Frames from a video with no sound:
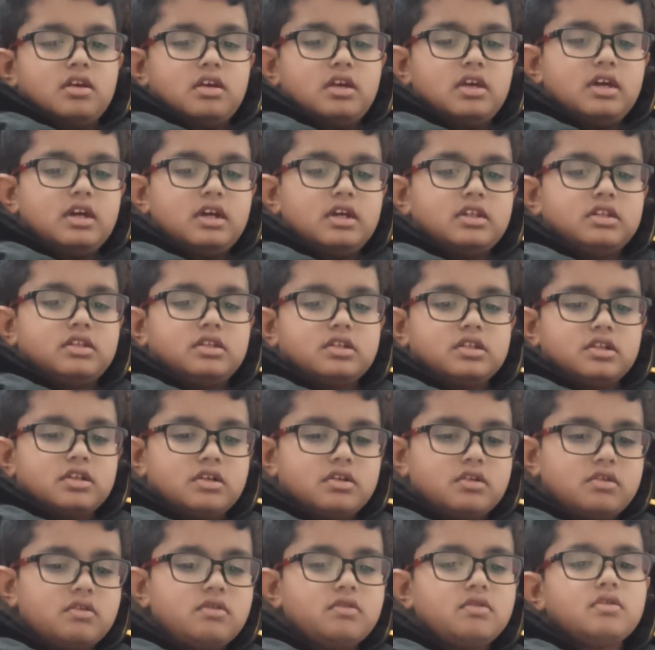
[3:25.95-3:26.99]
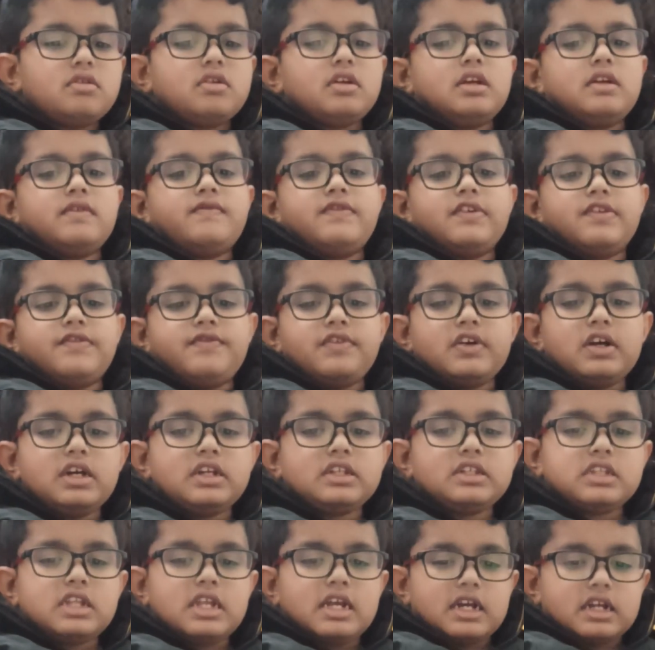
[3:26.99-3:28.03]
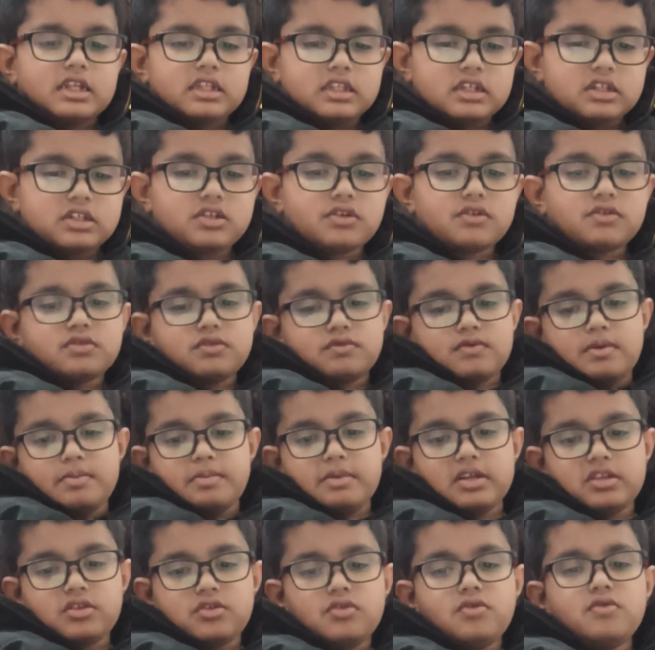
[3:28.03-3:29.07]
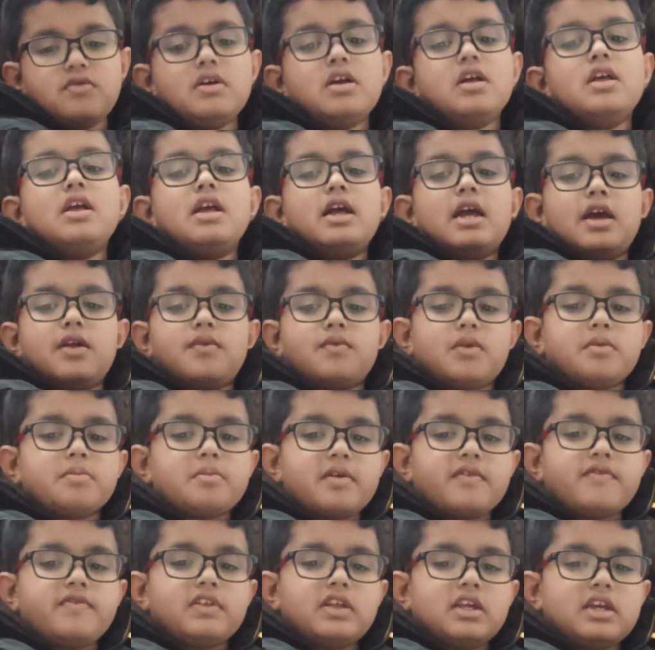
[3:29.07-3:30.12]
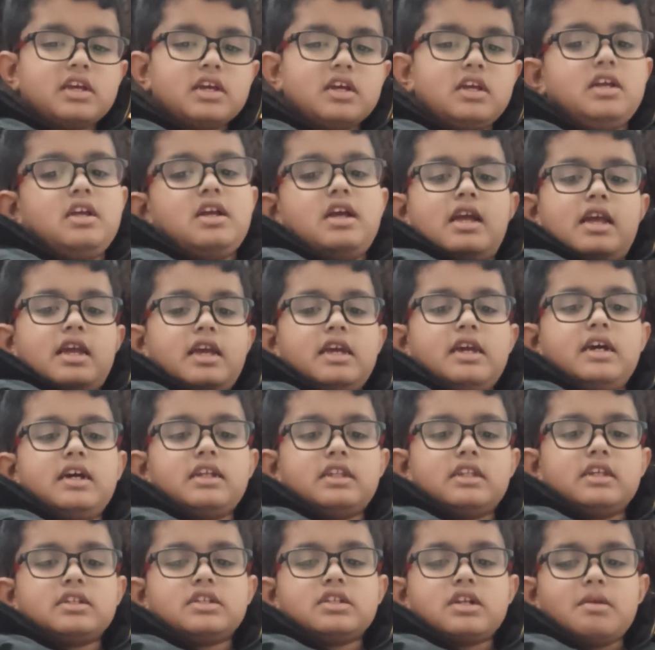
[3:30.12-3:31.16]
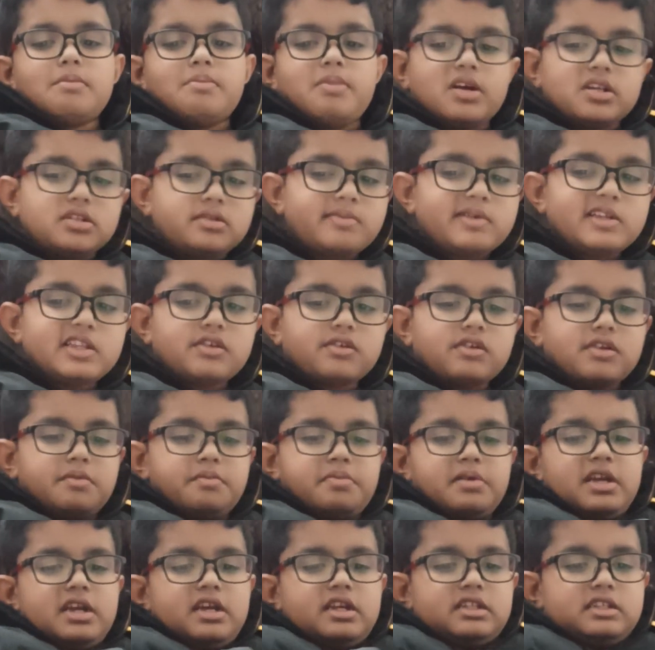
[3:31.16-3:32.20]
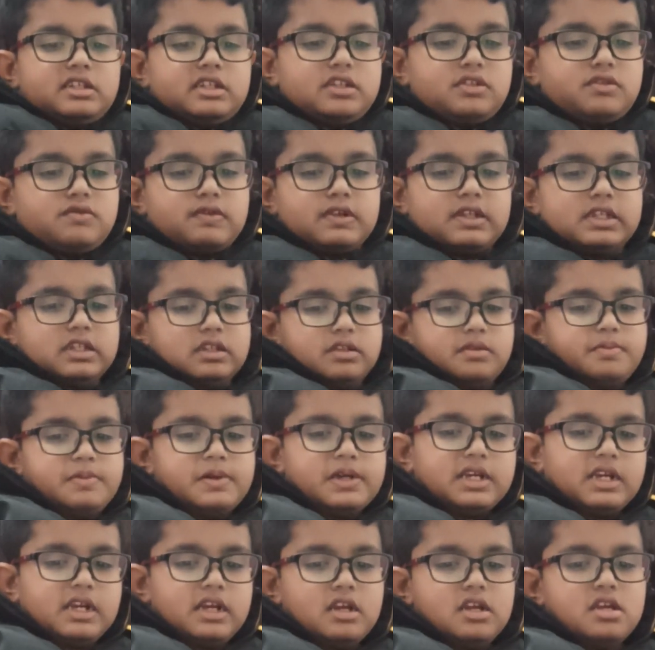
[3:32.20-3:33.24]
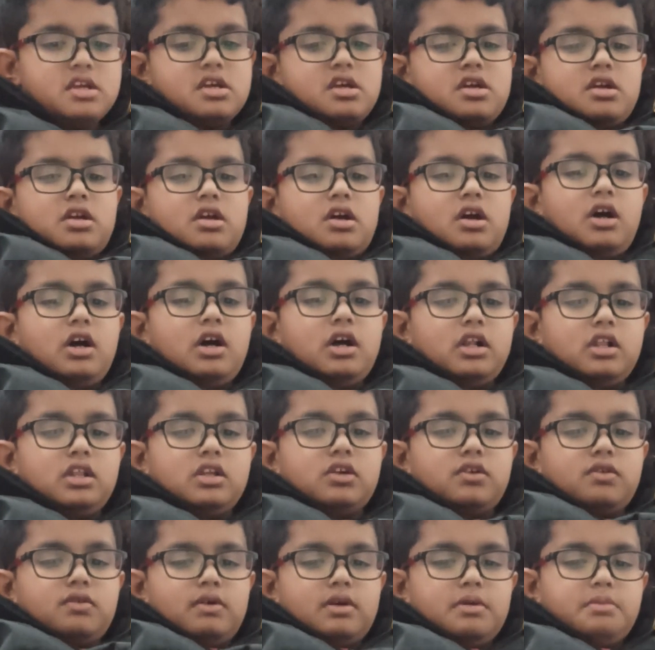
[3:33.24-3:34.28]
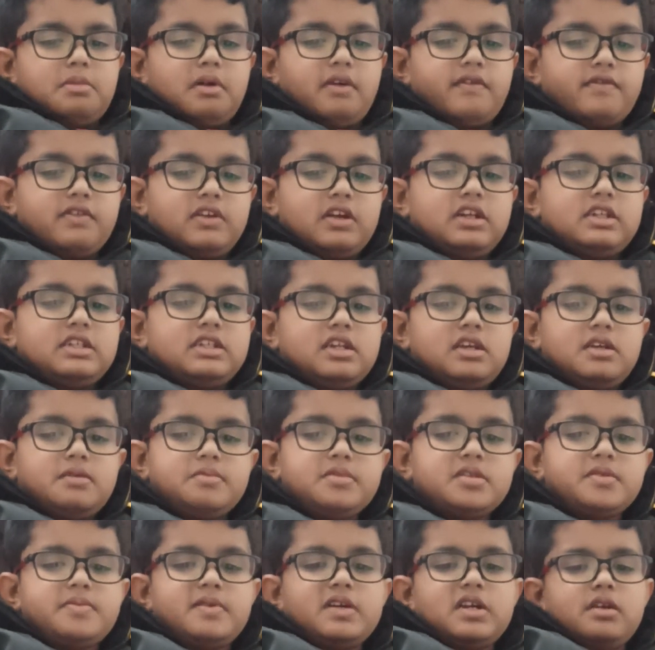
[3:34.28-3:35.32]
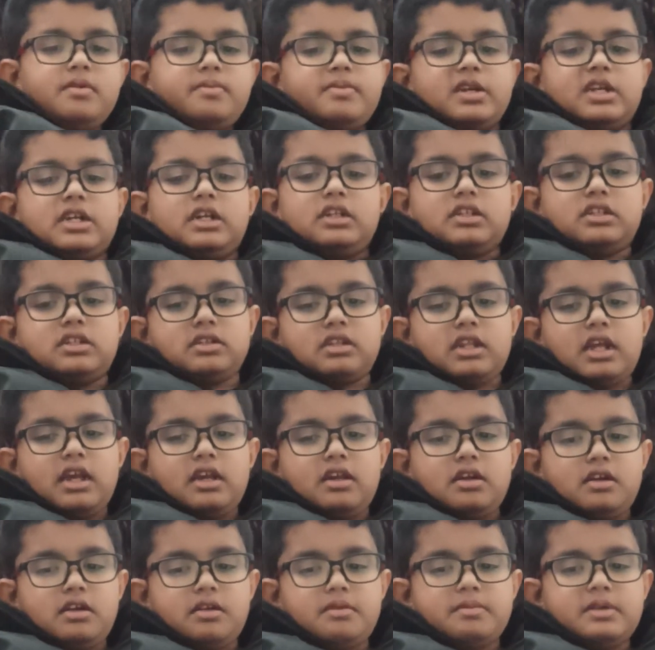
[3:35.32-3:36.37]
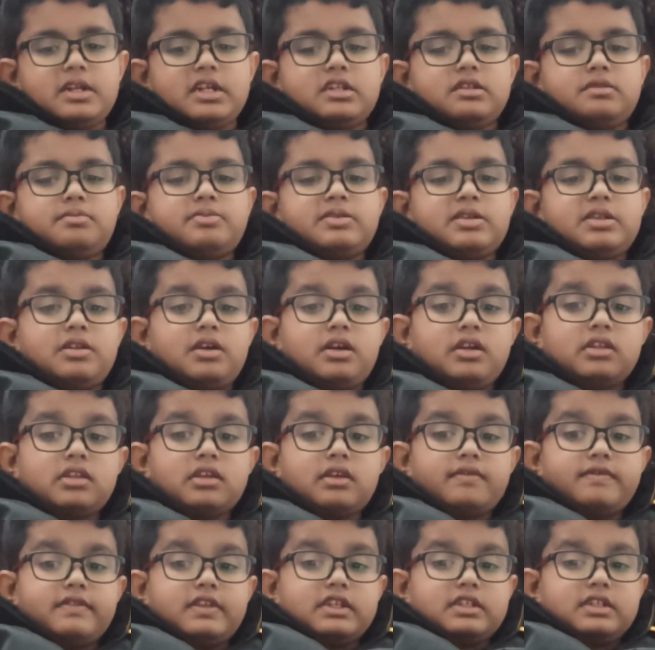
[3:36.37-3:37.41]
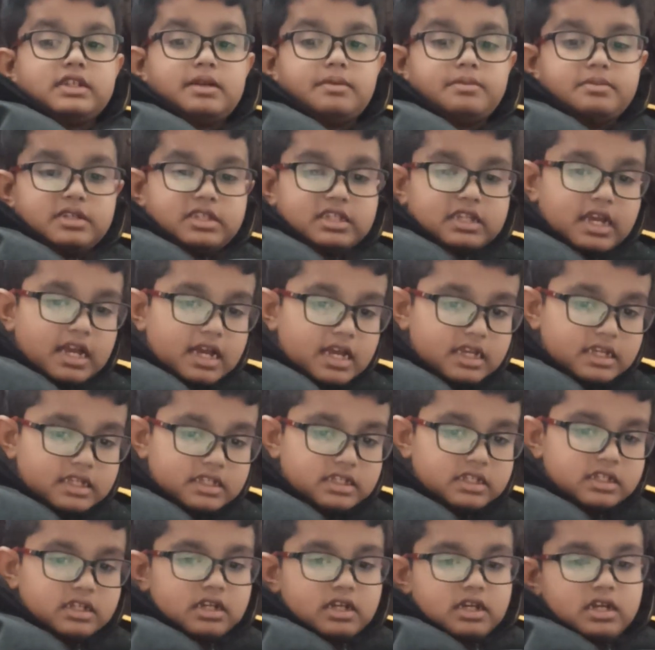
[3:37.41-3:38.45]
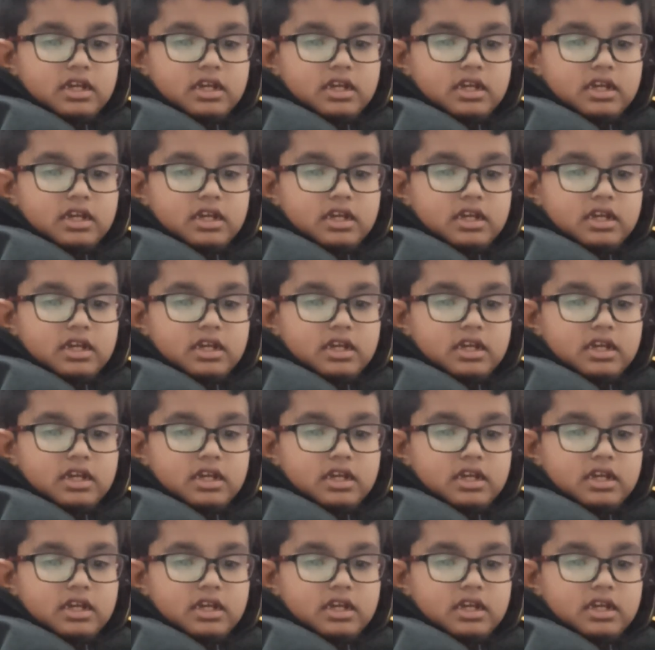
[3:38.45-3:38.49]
Here the first leg shows 1 by 2 and 1 by 3. Here it is not possible to compare and test which is bigger, although 1 by 3 seems bigger because the diagonals are not of the same size.